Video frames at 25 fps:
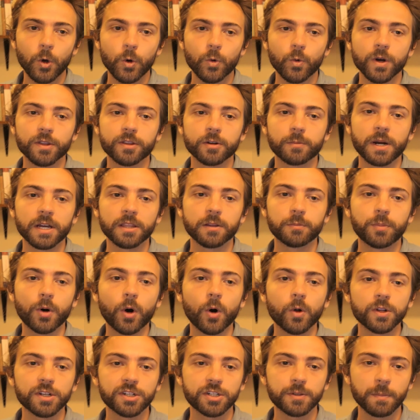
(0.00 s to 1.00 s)
whether by the
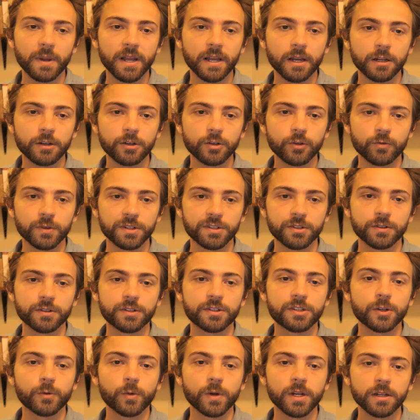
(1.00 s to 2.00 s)
Polish man Ryszard
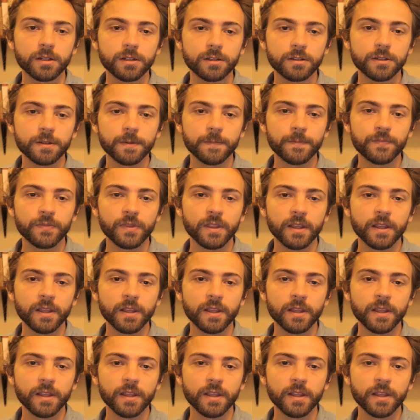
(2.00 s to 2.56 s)
Siwiec